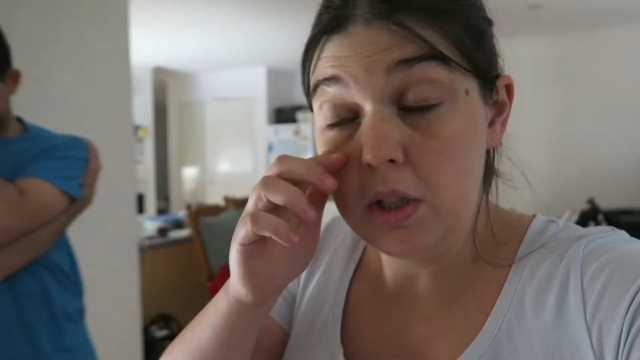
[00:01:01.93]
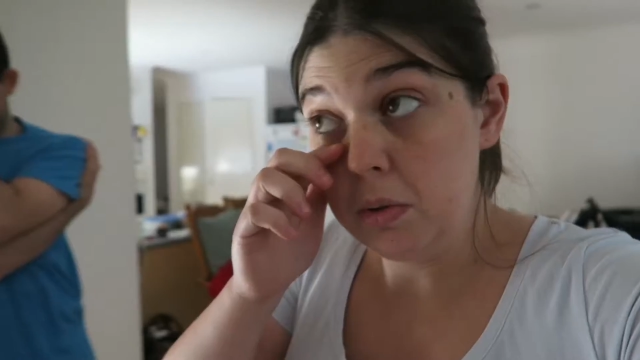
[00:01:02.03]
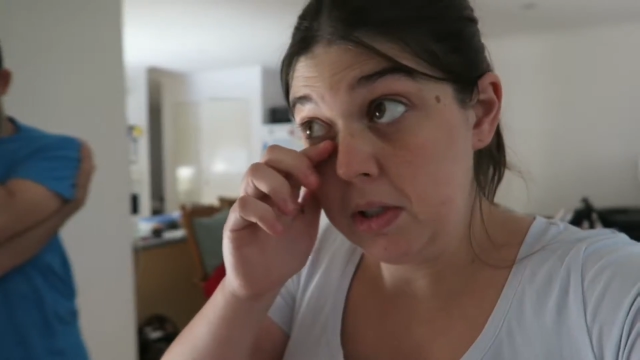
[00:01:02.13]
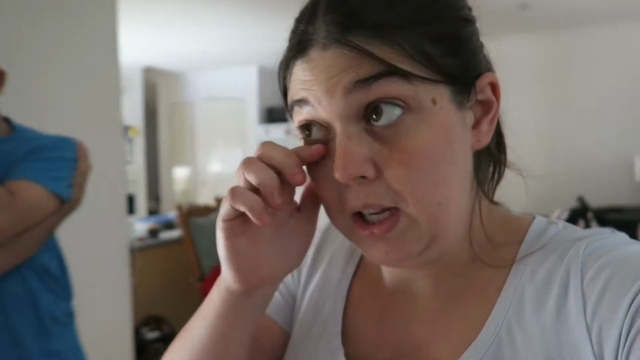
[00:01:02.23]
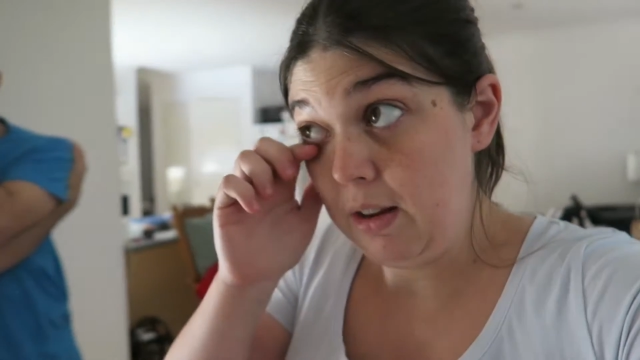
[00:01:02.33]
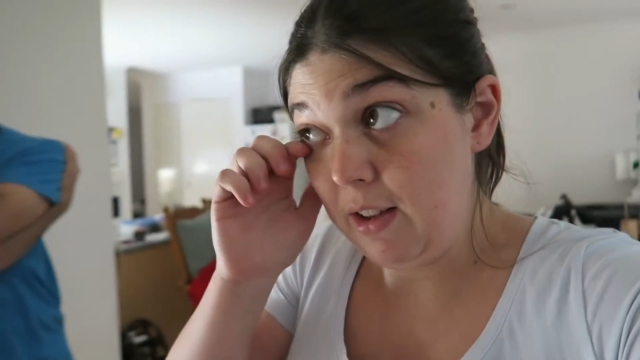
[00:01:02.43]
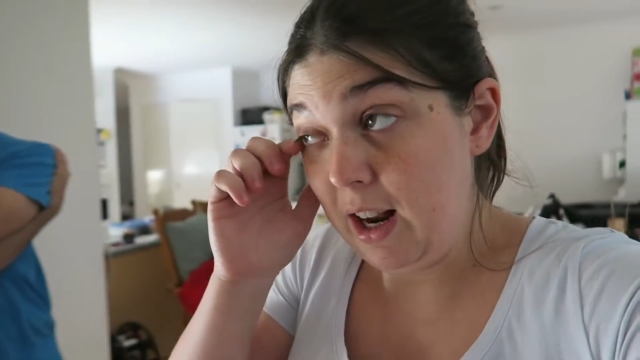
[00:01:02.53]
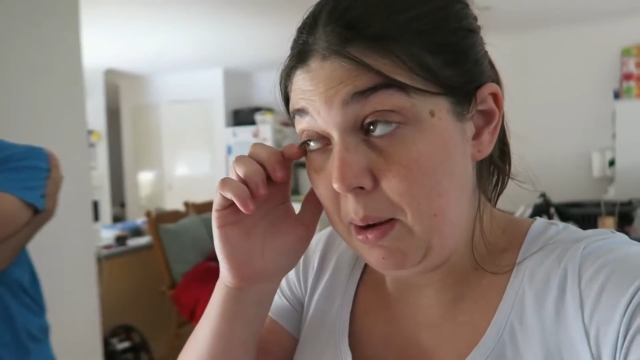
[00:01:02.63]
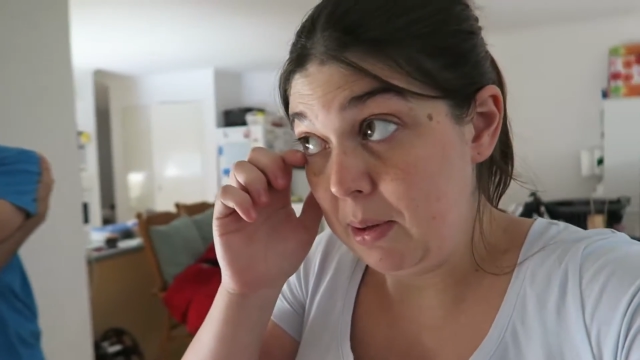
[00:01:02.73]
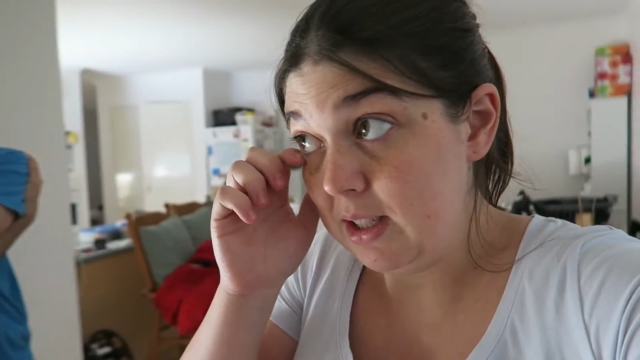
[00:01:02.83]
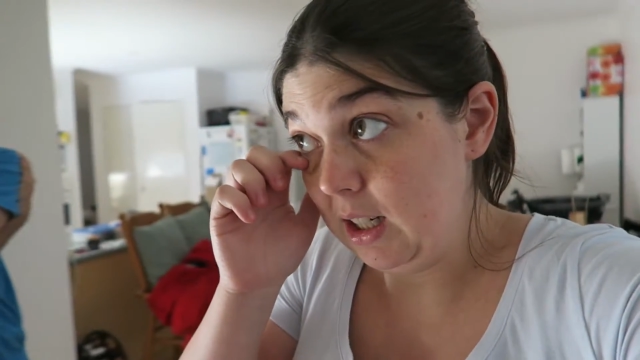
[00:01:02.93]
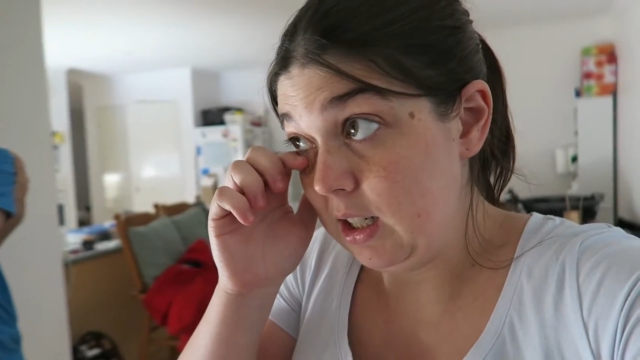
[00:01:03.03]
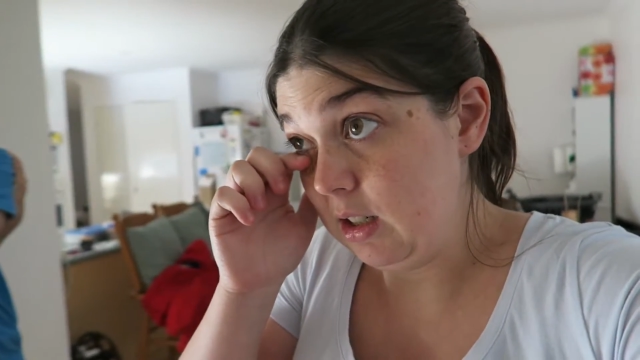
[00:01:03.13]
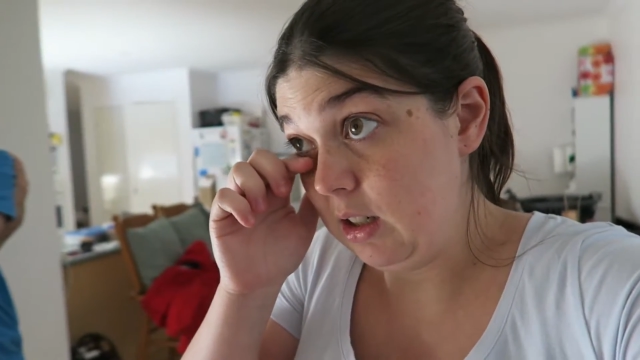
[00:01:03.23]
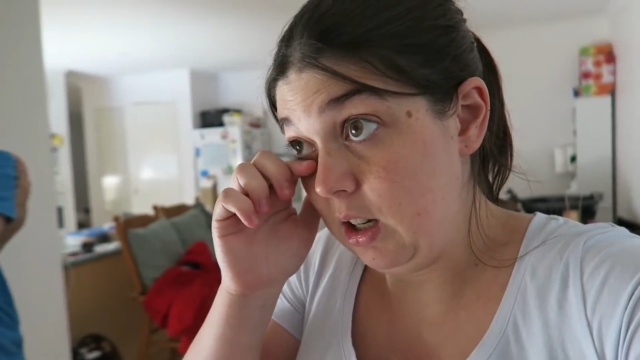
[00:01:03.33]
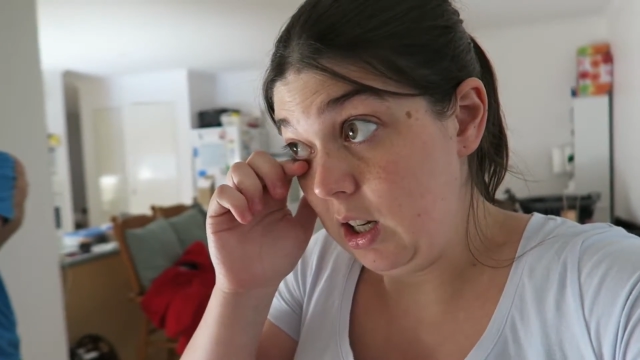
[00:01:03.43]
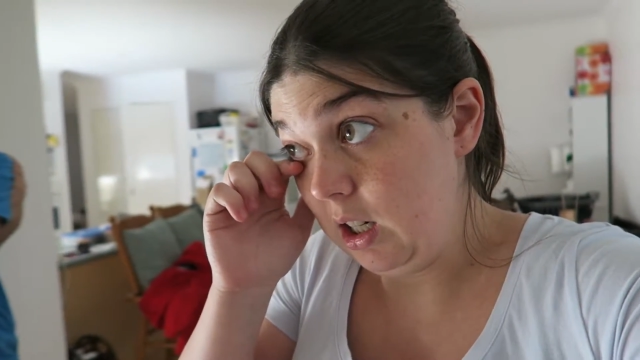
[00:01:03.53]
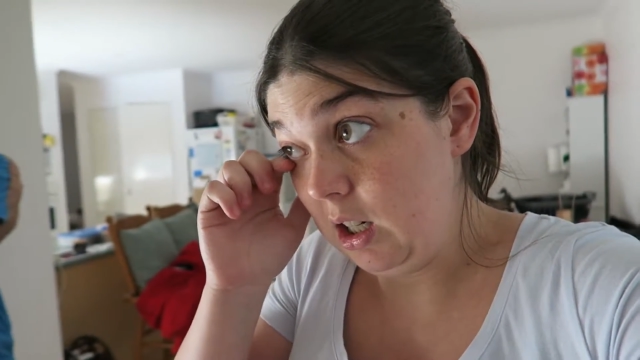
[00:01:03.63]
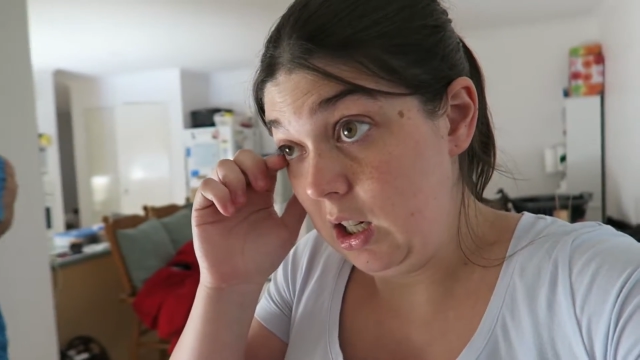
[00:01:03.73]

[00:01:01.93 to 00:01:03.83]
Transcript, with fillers: So we'll see if that happens again tonight.